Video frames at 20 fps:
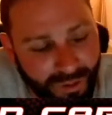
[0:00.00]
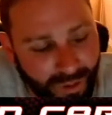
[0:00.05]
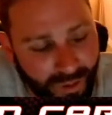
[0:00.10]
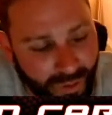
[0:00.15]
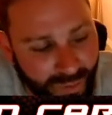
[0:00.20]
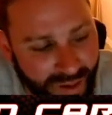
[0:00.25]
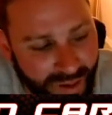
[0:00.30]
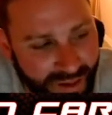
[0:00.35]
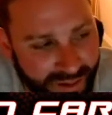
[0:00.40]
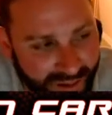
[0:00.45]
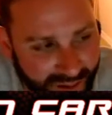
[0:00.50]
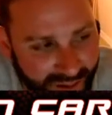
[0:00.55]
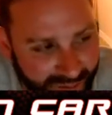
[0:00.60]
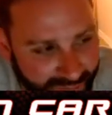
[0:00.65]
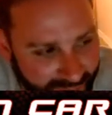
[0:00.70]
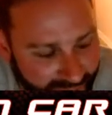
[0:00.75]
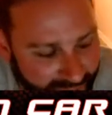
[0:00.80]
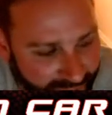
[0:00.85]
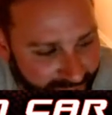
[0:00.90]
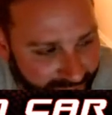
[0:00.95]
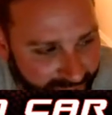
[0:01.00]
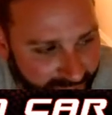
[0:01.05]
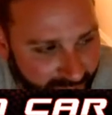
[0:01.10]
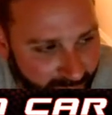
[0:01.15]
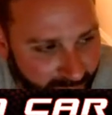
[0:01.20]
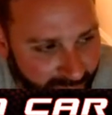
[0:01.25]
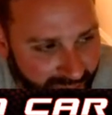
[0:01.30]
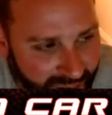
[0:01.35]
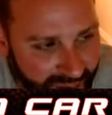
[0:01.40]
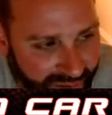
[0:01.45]
So my definition
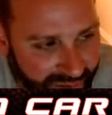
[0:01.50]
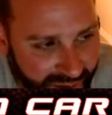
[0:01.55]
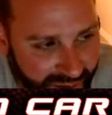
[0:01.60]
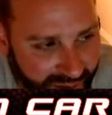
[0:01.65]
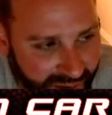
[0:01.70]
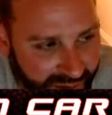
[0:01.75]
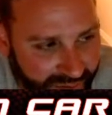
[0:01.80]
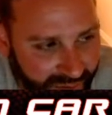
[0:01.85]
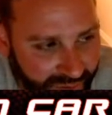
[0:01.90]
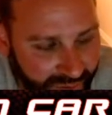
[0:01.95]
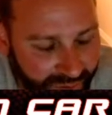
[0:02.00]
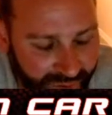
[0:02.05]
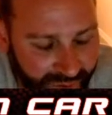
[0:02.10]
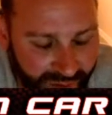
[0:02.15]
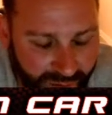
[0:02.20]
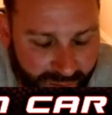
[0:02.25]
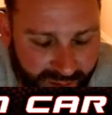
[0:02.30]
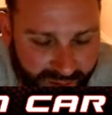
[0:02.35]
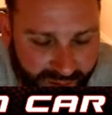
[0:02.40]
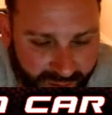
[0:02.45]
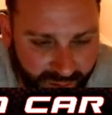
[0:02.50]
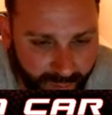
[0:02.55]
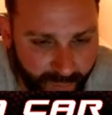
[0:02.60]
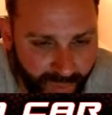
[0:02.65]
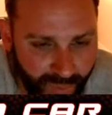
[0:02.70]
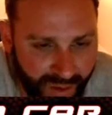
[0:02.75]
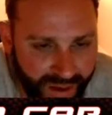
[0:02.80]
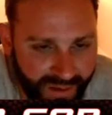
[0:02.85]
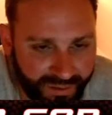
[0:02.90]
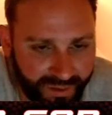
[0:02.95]
of a bass head is just someone who
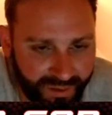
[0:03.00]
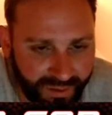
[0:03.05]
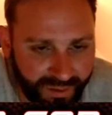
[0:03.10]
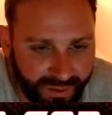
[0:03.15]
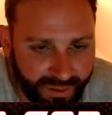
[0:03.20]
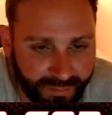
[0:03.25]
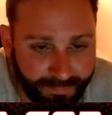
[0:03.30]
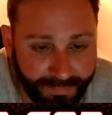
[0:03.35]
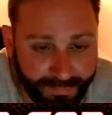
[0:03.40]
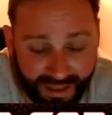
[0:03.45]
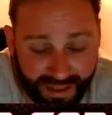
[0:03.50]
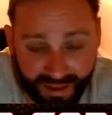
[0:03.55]
embraces they